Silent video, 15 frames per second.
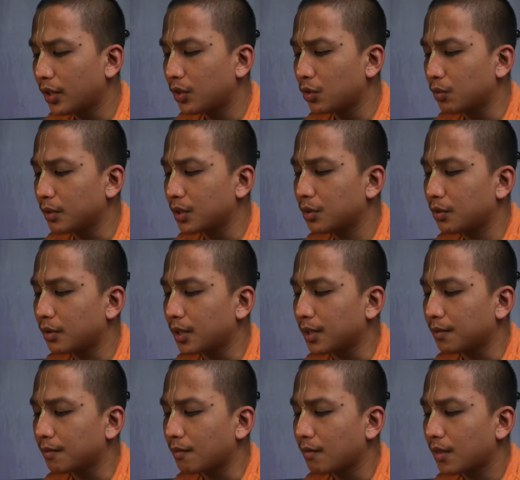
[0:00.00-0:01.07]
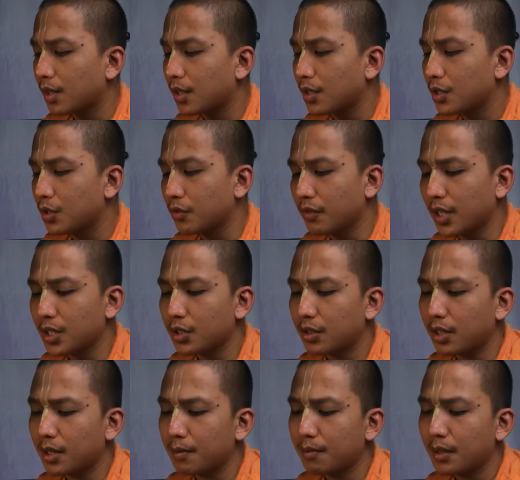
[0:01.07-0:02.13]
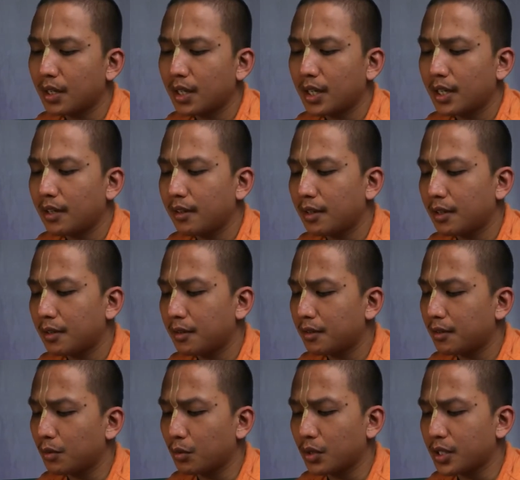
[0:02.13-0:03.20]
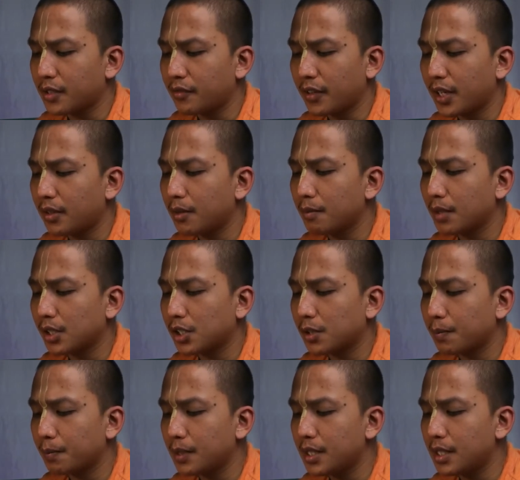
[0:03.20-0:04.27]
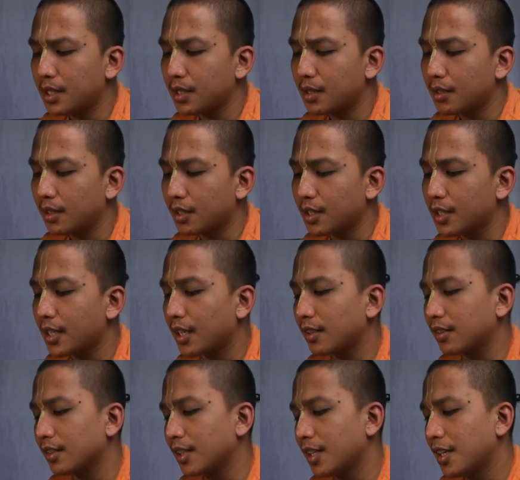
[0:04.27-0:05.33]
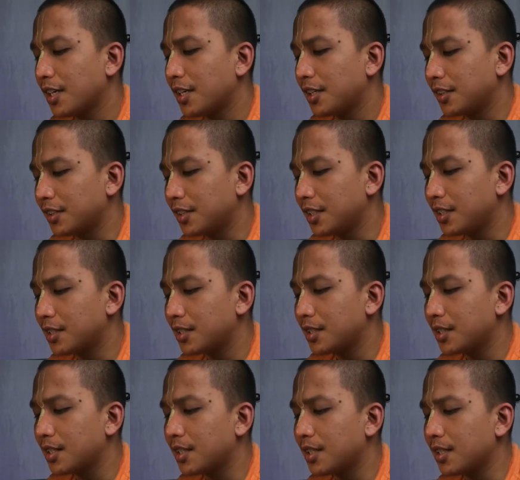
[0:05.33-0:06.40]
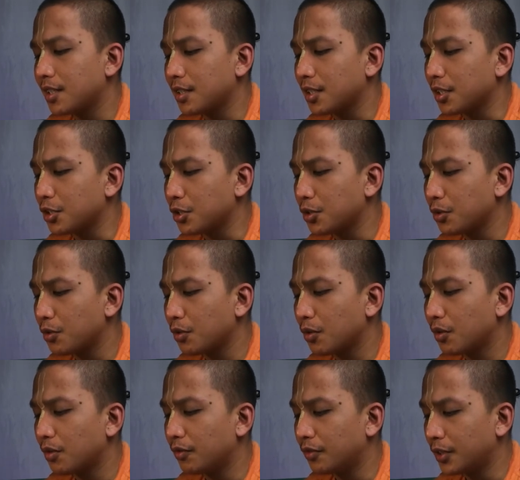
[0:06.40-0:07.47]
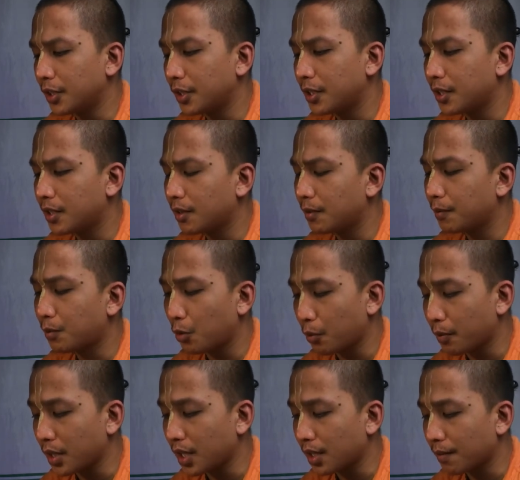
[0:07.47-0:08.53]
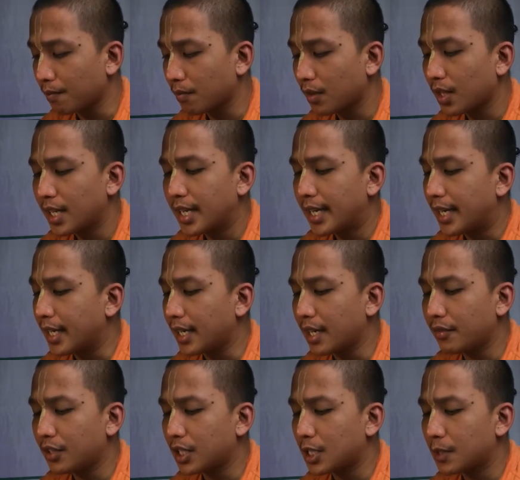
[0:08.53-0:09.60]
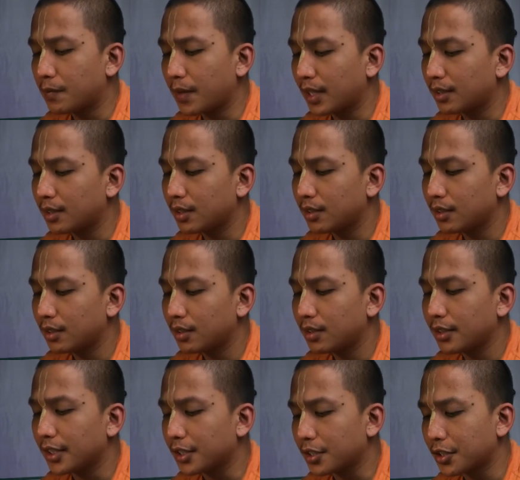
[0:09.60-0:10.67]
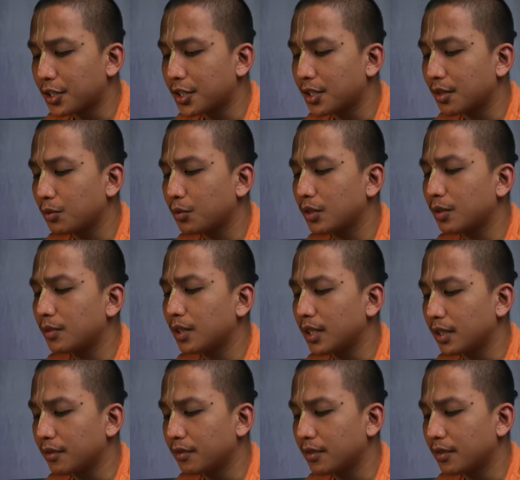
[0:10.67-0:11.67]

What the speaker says: to Mathura. So Vasudeva was very much pleased and said, "This is a new birth for me." He never expected that Krishna would live,